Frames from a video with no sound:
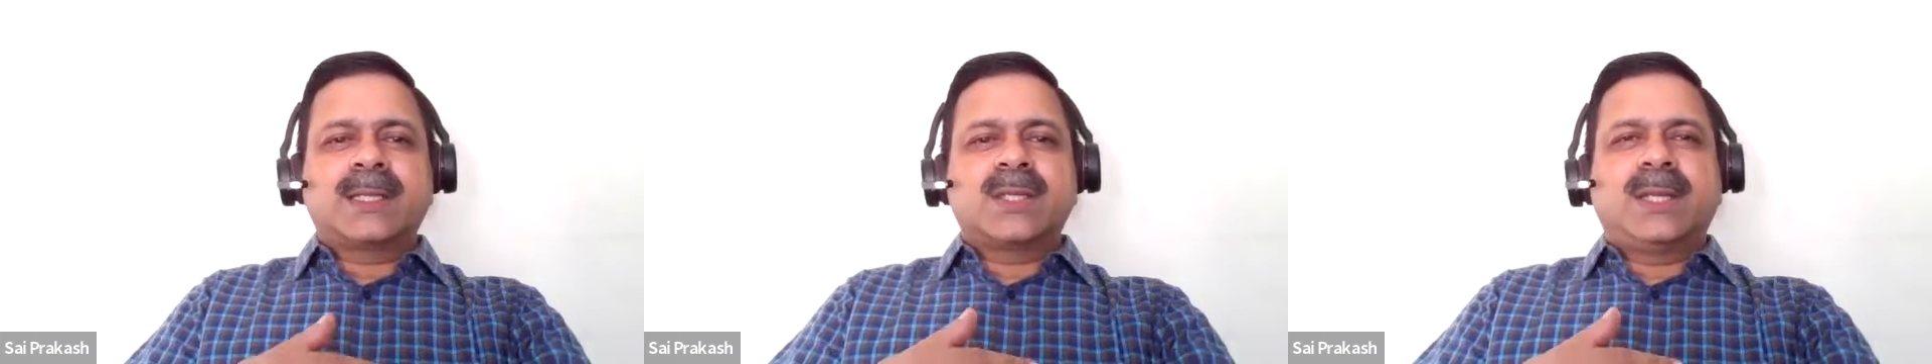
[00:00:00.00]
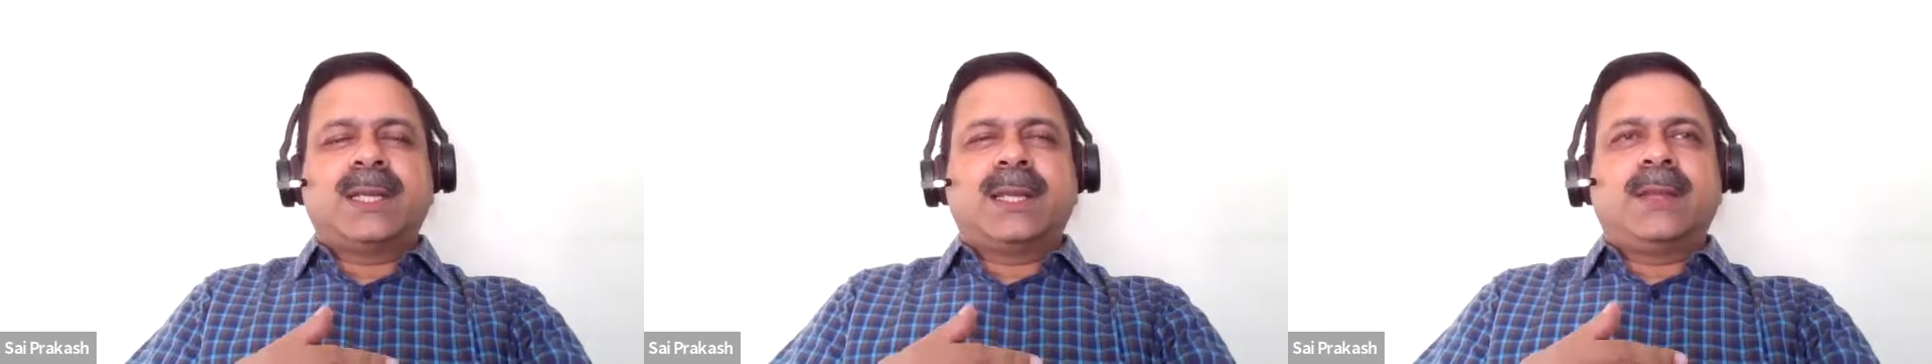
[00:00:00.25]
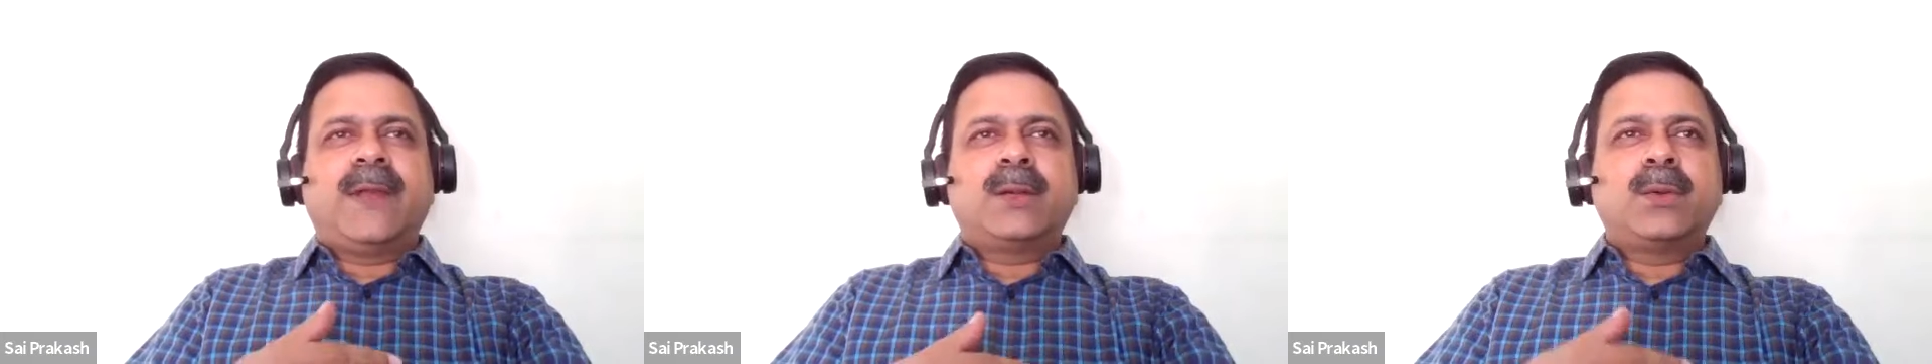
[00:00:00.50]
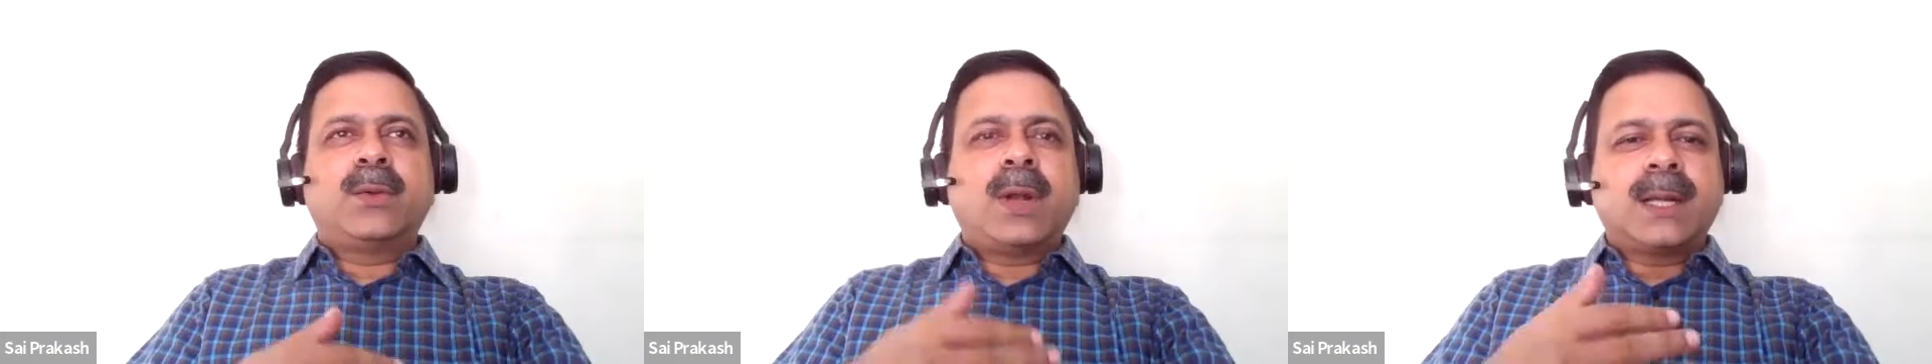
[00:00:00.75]
res- if
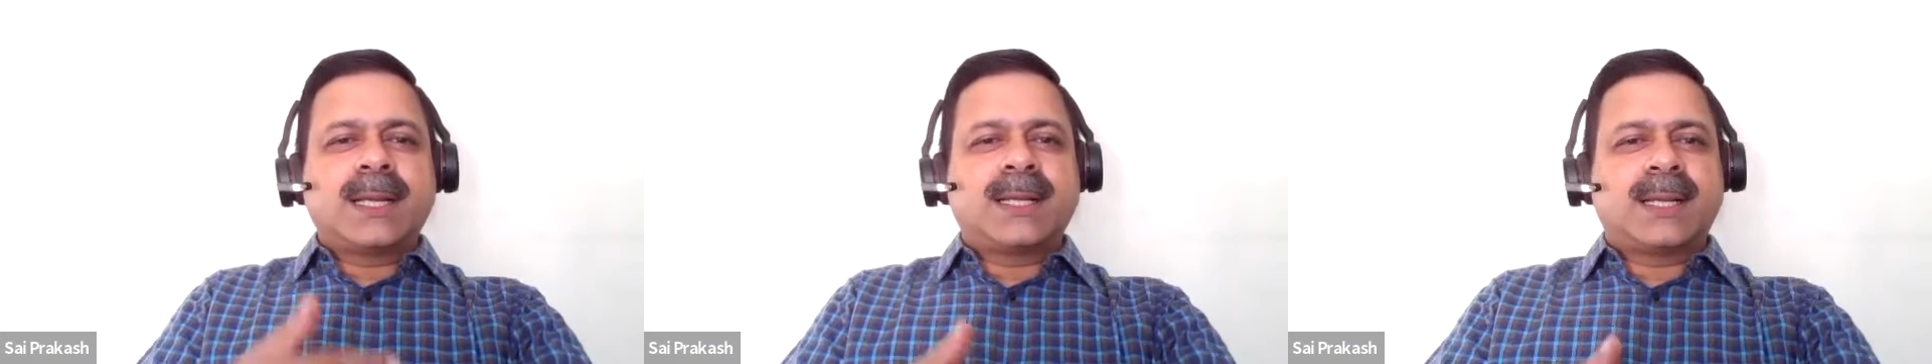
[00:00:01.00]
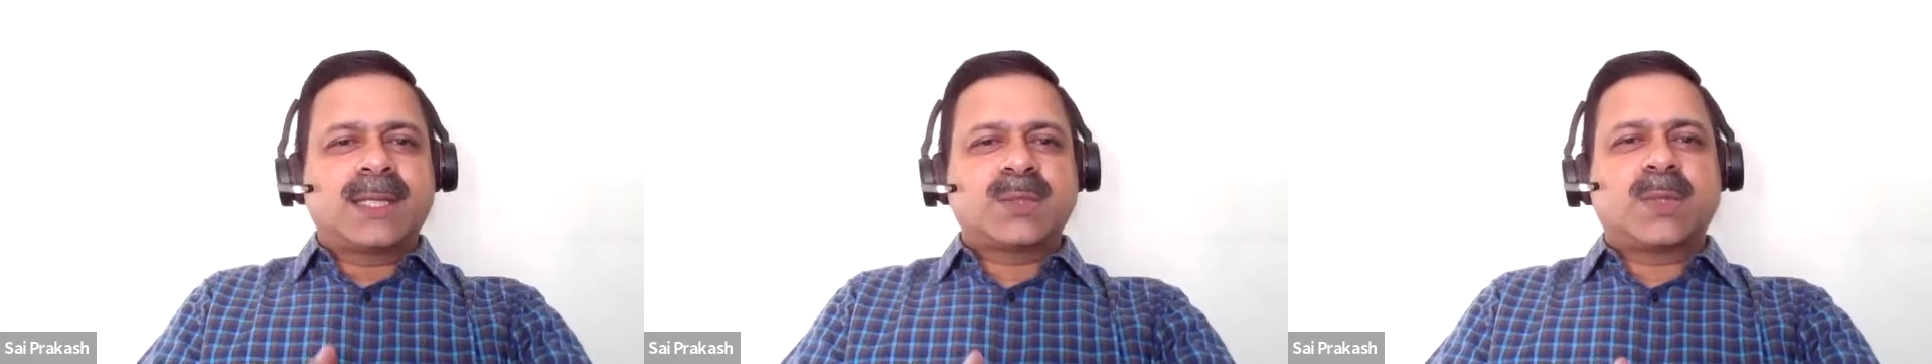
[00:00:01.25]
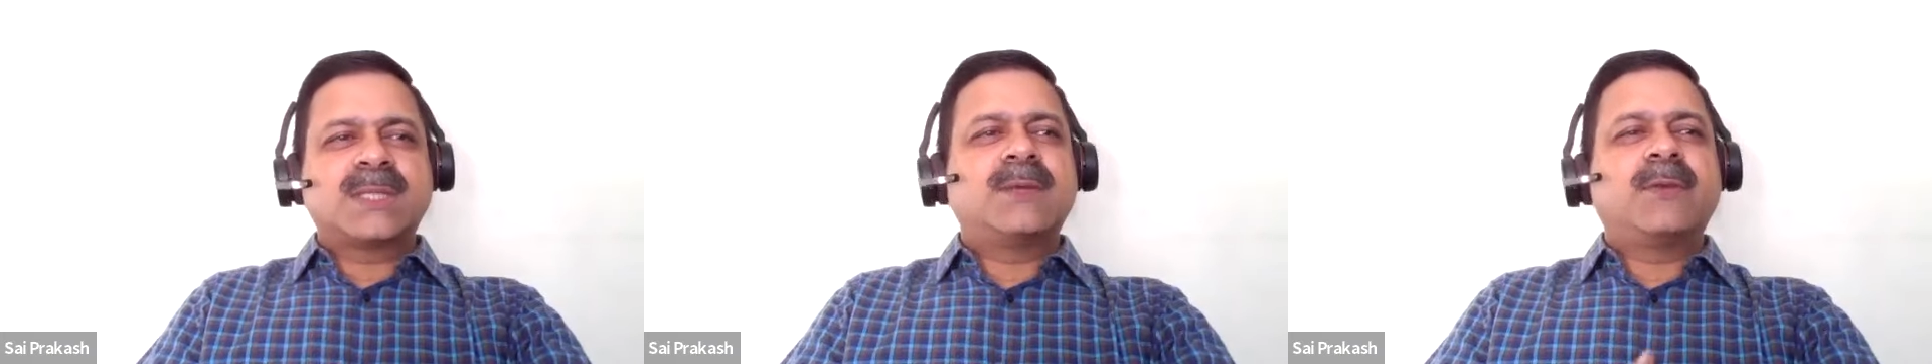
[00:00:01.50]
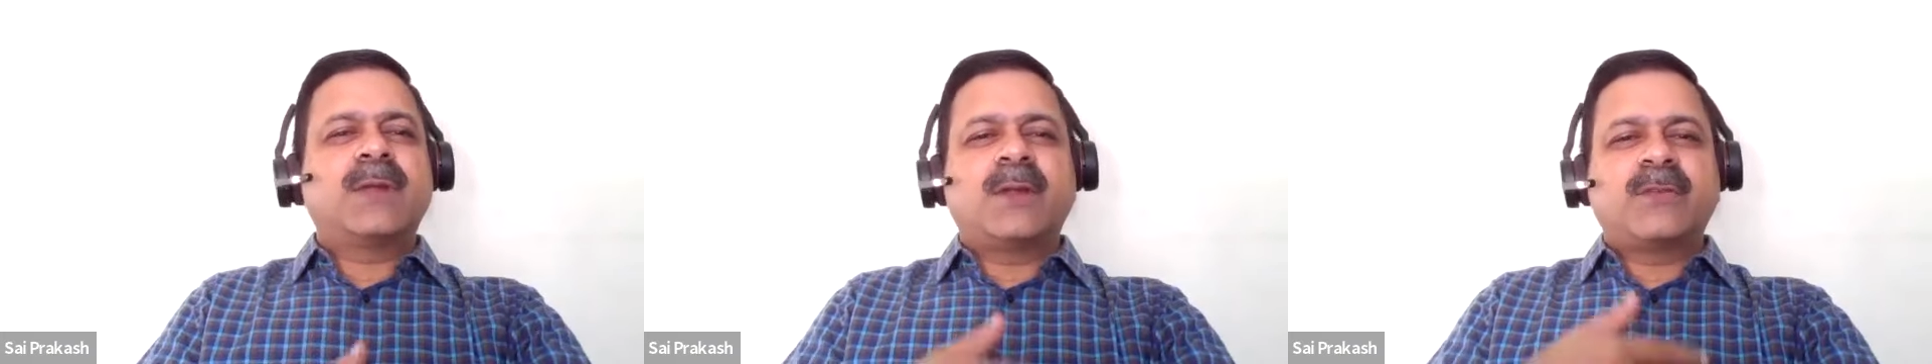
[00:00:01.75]
I do not get a
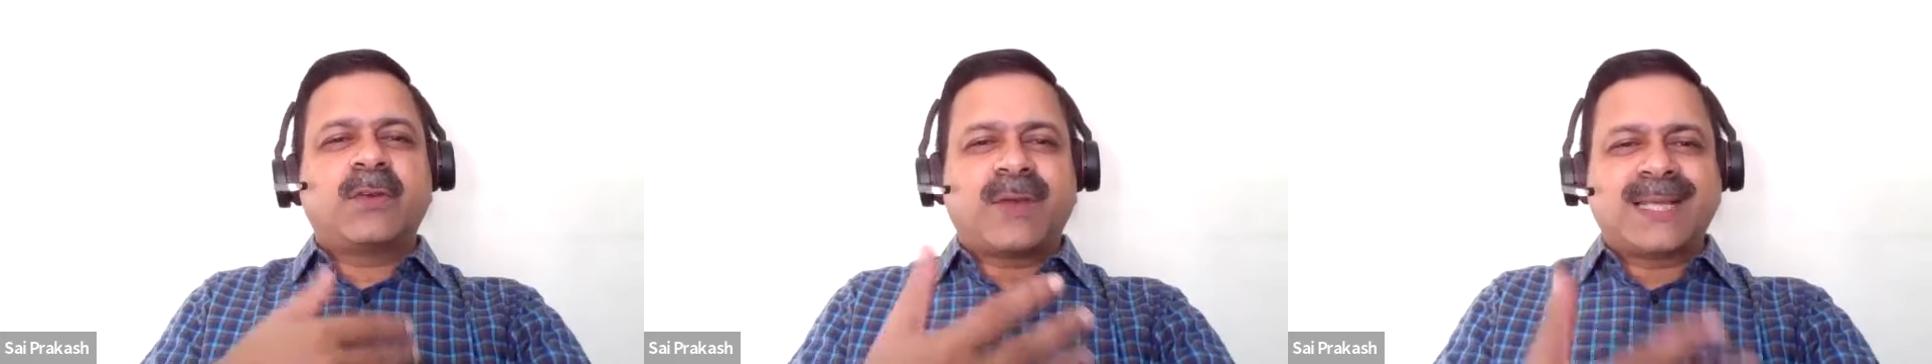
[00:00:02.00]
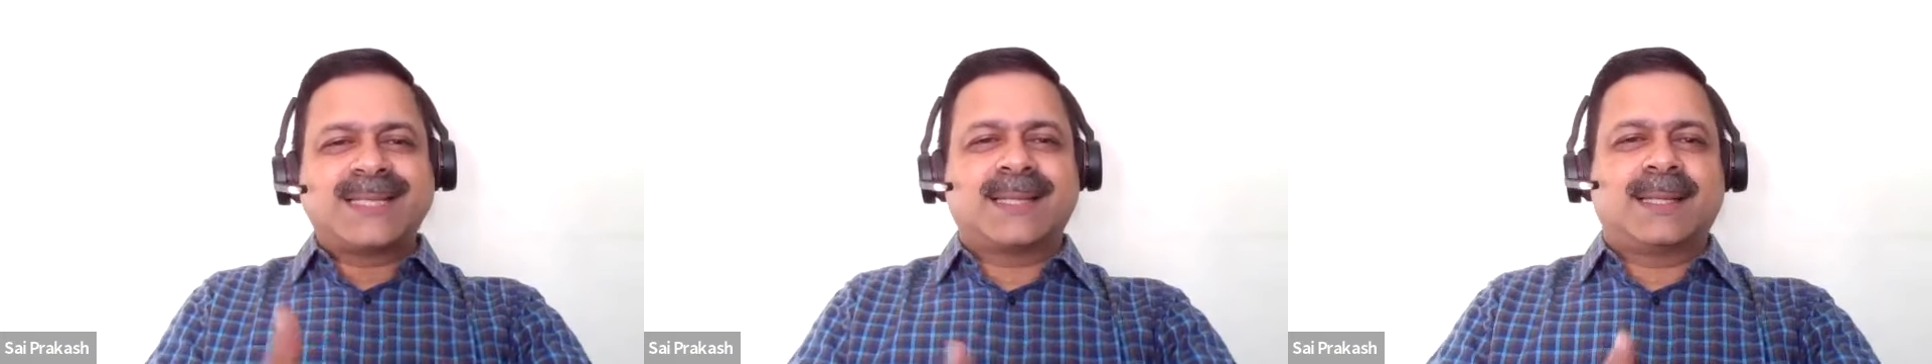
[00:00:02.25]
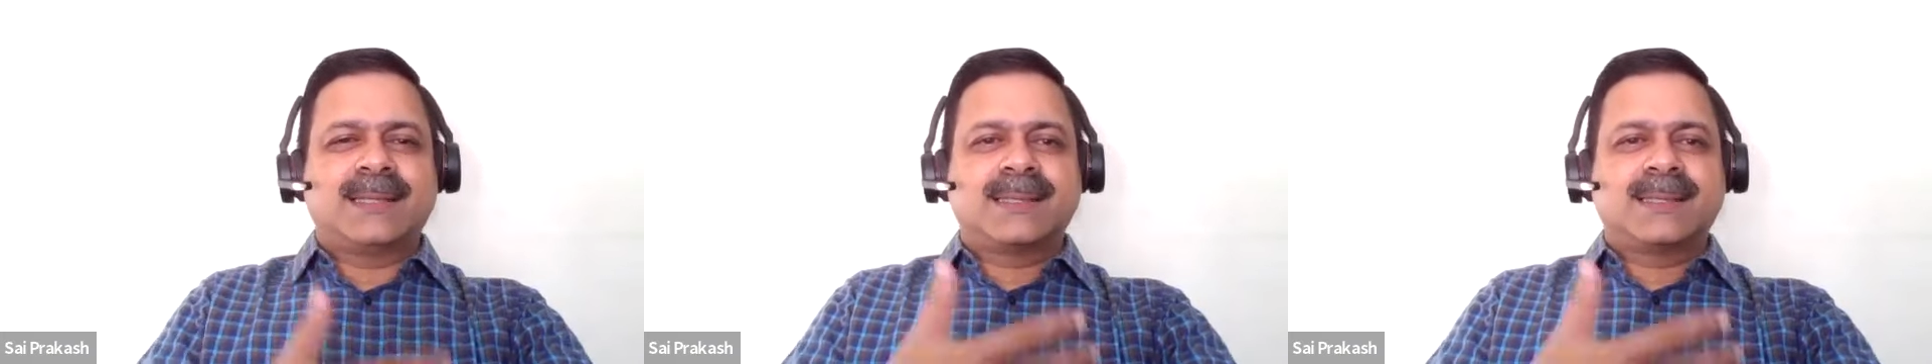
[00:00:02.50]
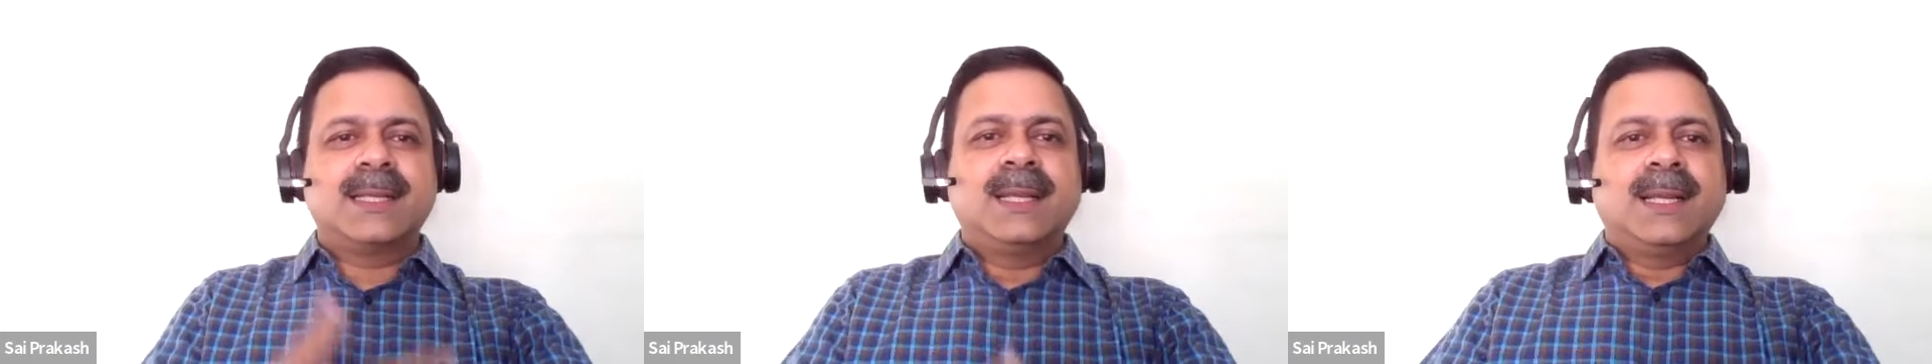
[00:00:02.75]
response even after five
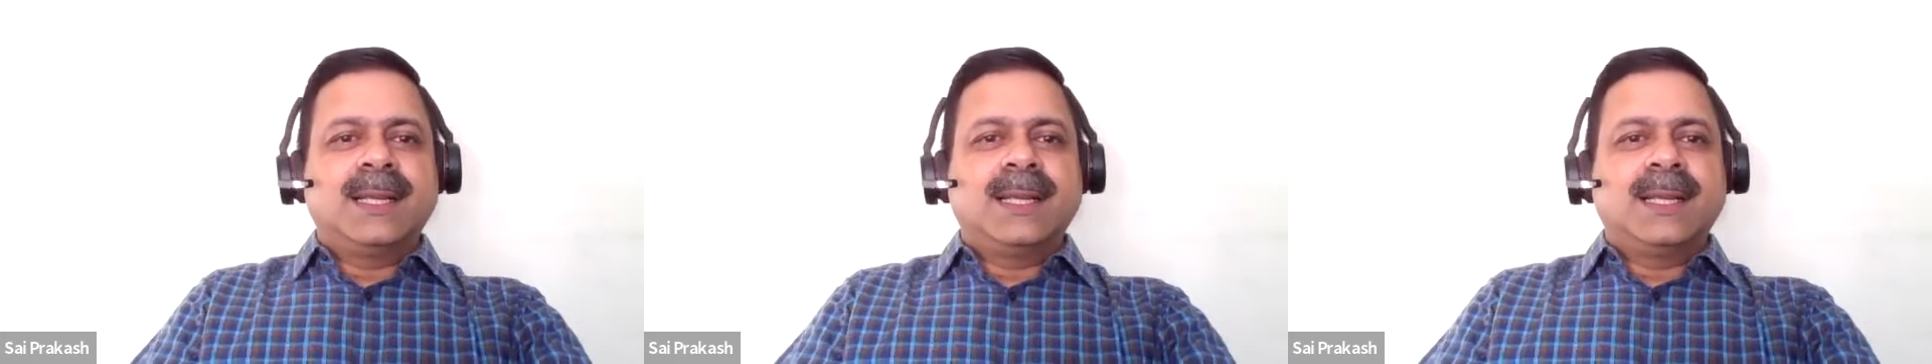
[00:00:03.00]
seconds,